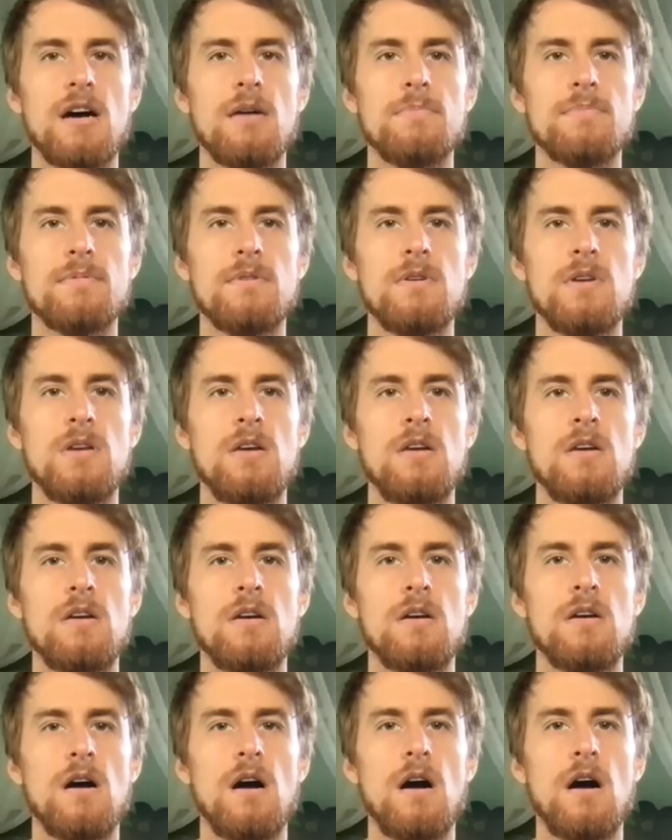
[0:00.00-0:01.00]
up
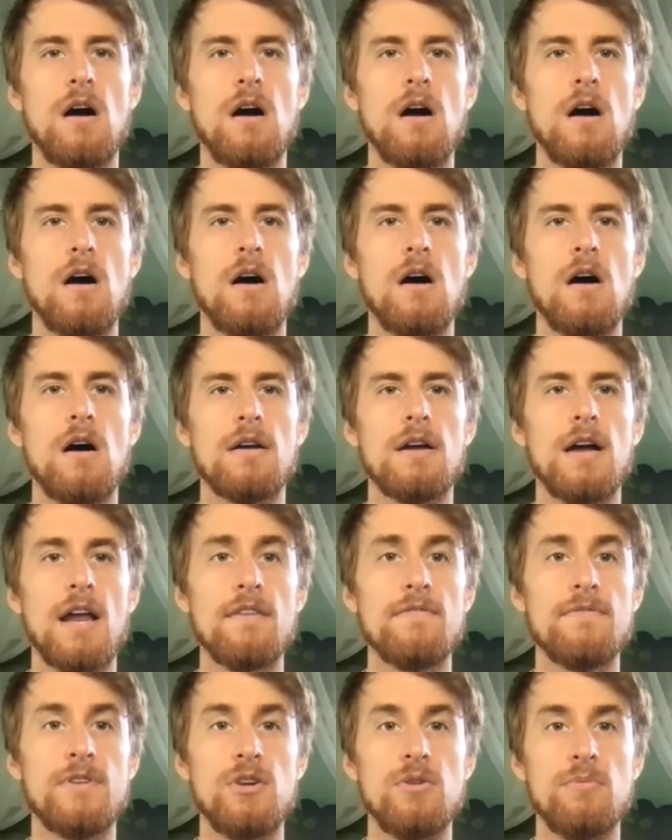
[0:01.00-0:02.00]

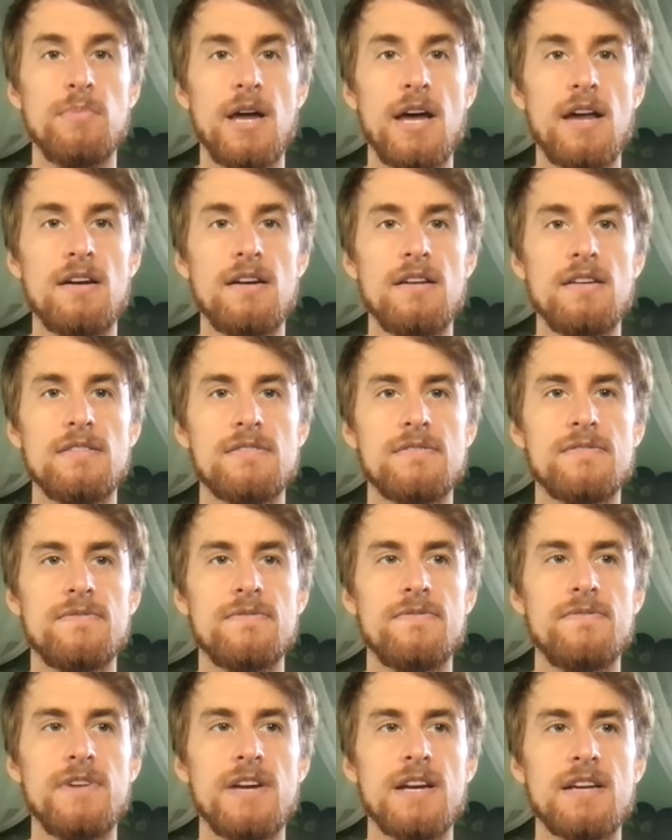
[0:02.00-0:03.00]
kind of humanity's
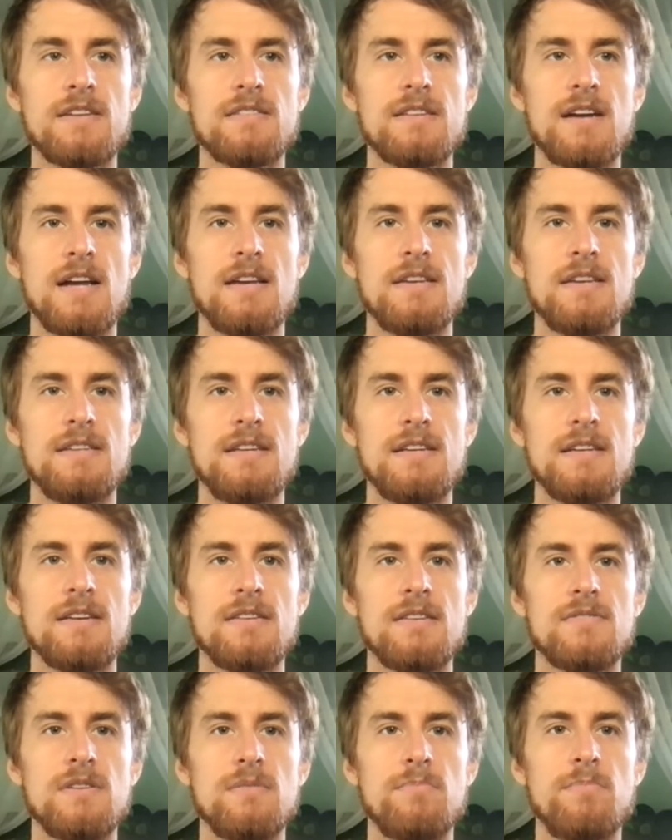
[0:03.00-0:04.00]
fixed
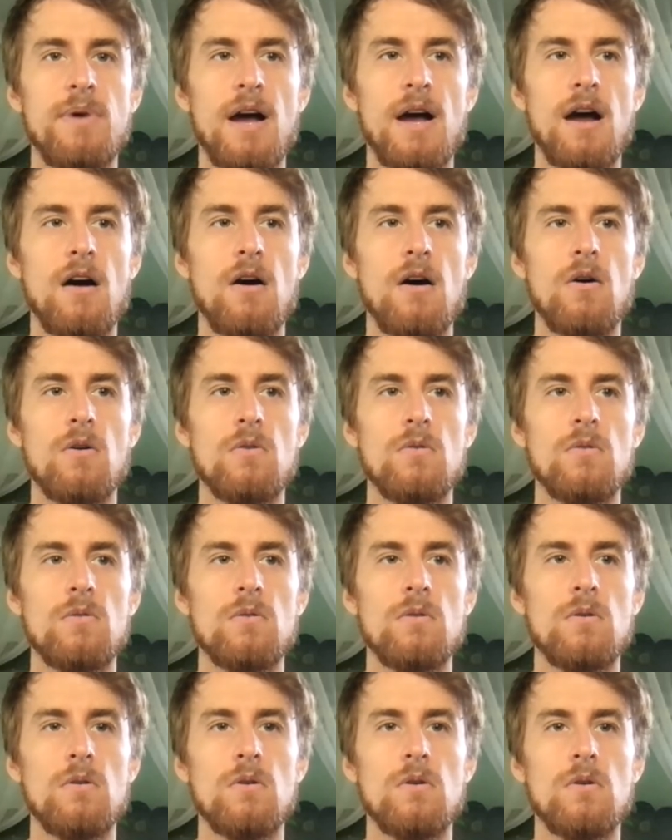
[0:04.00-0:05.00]
ideas about
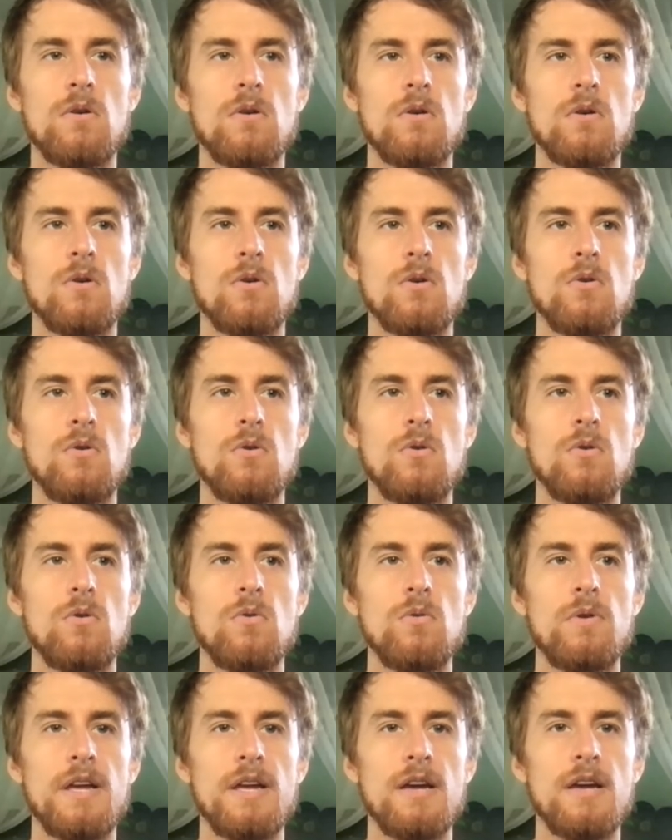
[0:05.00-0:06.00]

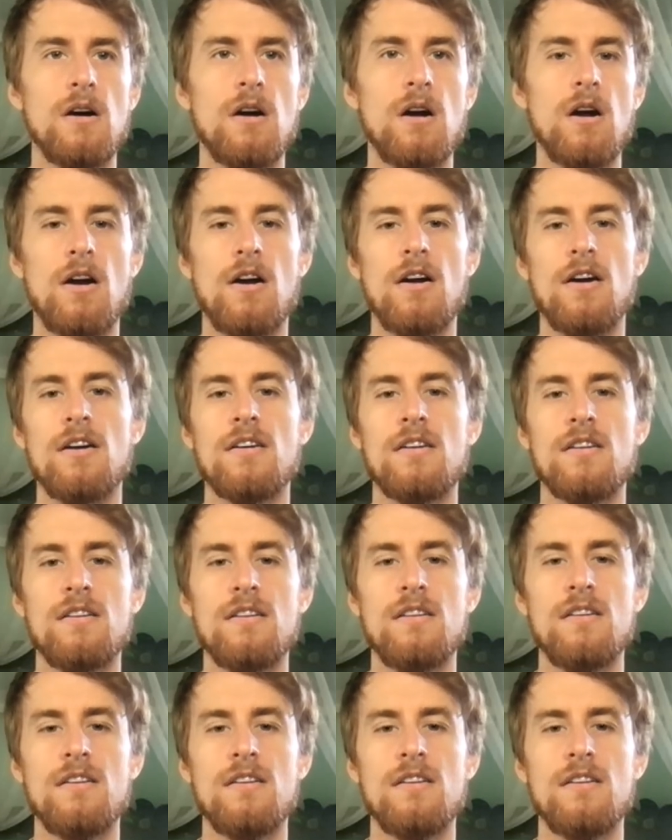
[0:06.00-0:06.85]
who we are.